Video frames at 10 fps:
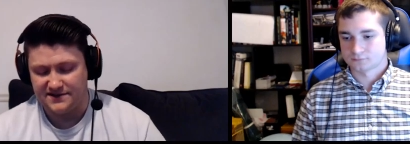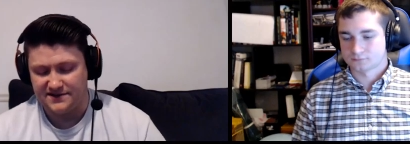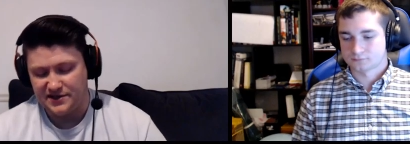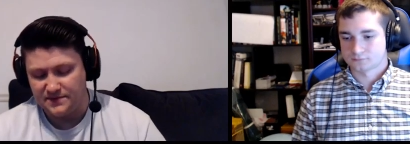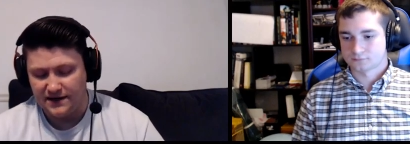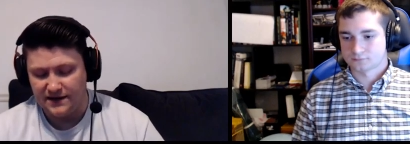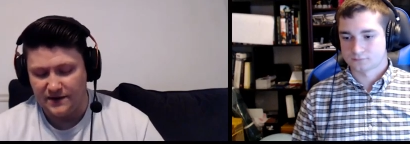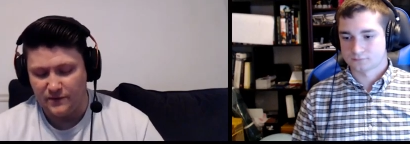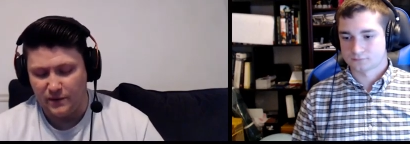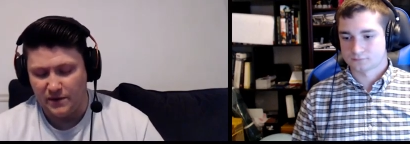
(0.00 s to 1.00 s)
Speaker 1: I just uh,
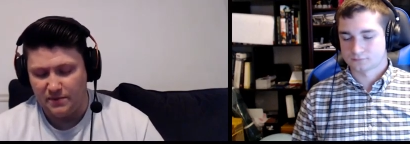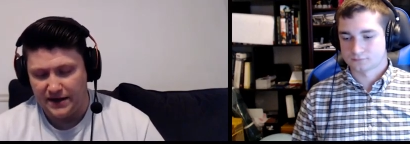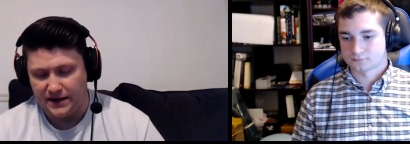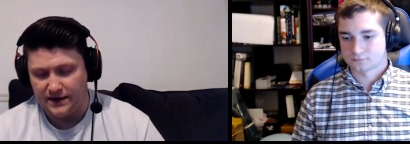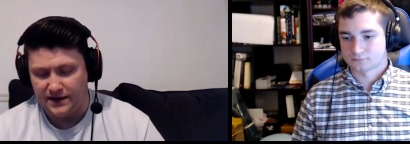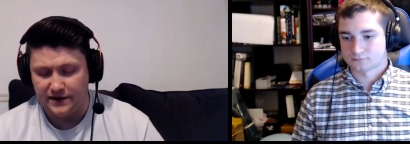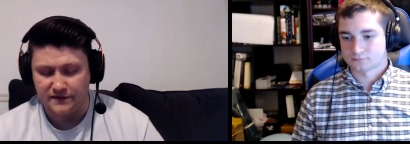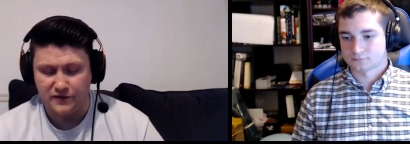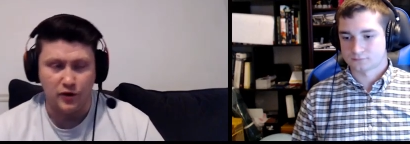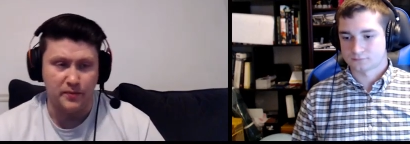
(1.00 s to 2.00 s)
and then we went back, and he
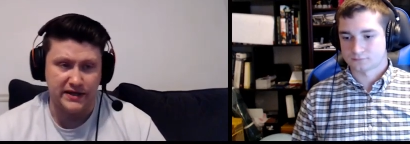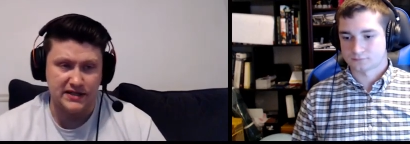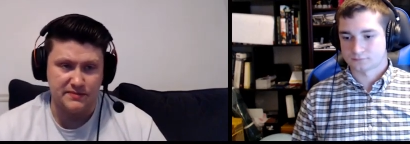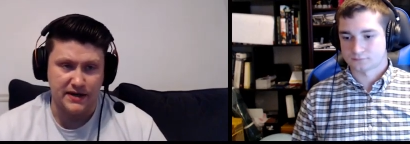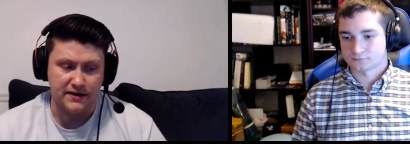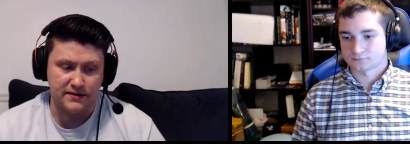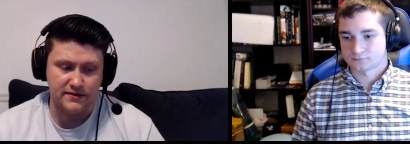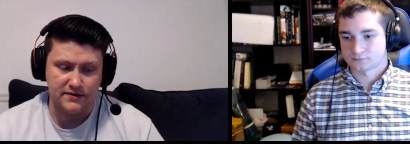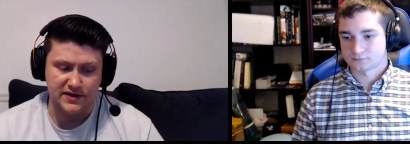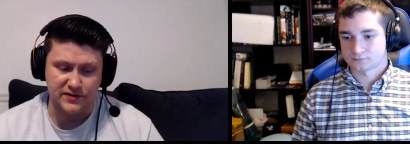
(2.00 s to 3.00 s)
could have gold best back
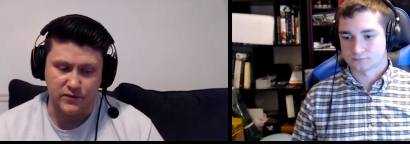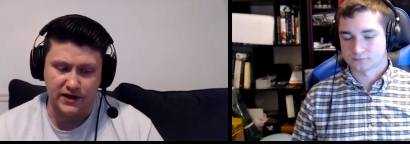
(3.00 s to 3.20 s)
his one